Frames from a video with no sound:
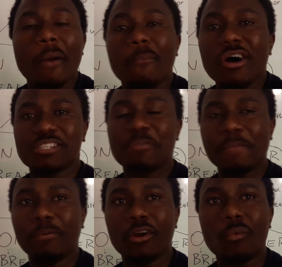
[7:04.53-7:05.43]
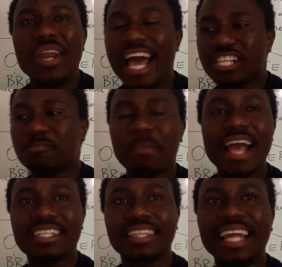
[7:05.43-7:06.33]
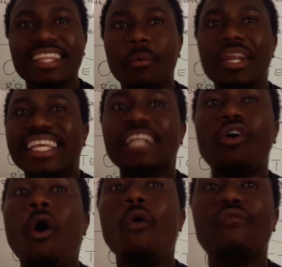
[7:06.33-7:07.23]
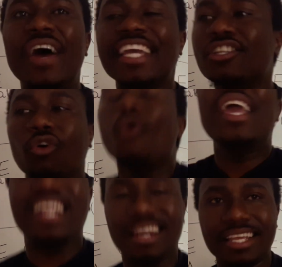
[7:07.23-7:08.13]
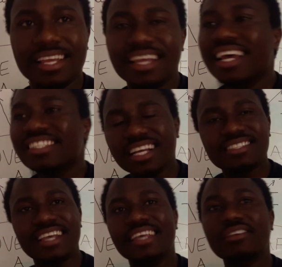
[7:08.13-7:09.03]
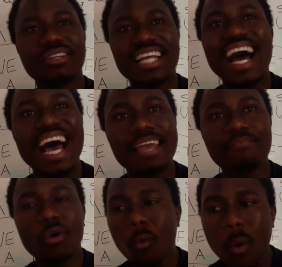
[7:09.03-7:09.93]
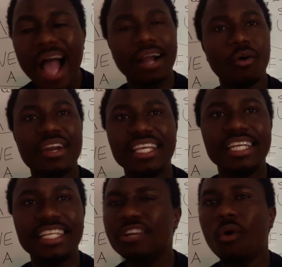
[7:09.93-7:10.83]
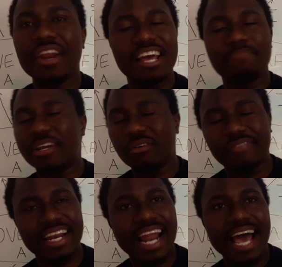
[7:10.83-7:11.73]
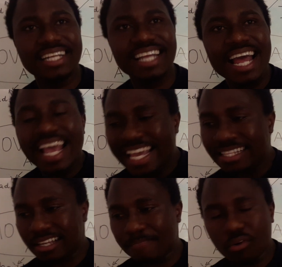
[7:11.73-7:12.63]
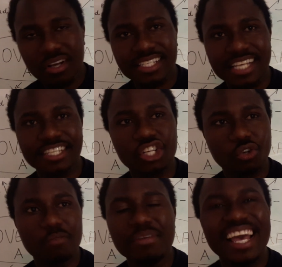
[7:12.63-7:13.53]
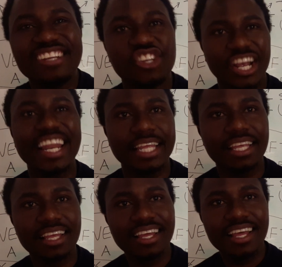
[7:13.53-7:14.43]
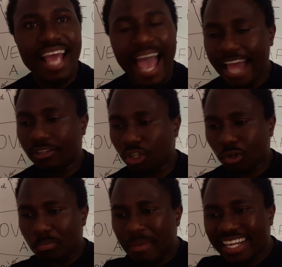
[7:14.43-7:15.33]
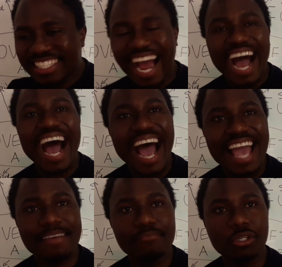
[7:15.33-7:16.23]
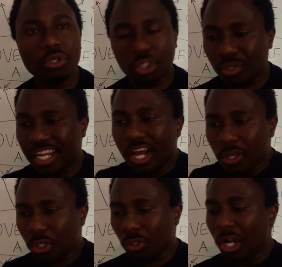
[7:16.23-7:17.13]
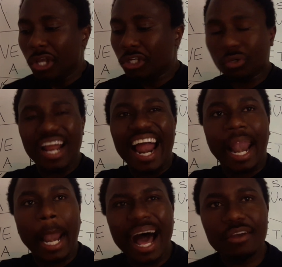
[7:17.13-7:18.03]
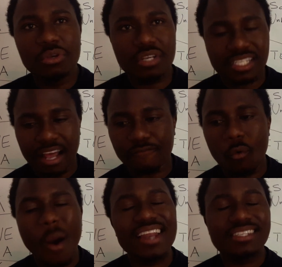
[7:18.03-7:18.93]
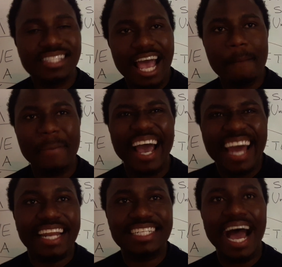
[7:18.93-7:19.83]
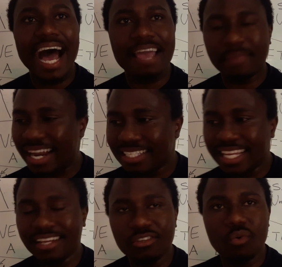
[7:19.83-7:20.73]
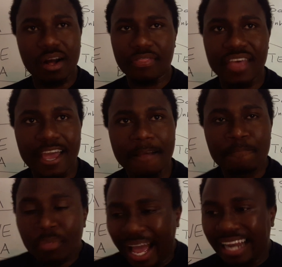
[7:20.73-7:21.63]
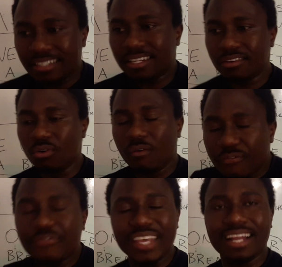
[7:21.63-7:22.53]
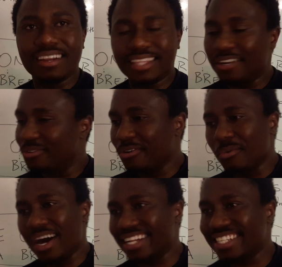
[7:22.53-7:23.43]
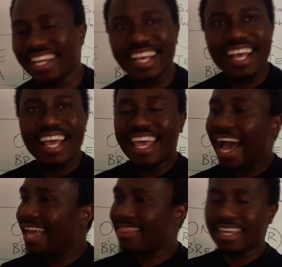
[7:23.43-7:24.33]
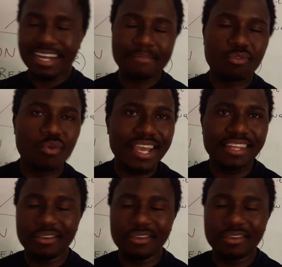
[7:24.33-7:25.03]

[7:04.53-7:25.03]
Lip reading: Most people will expect that they will get over it quickly. Just take your time, work on it. It won't happen overnight. It's a process. It should be a journey. And you should make time. You should allow yourself one step at a time until you are there, until you feel that, you know what, I think I'm ready.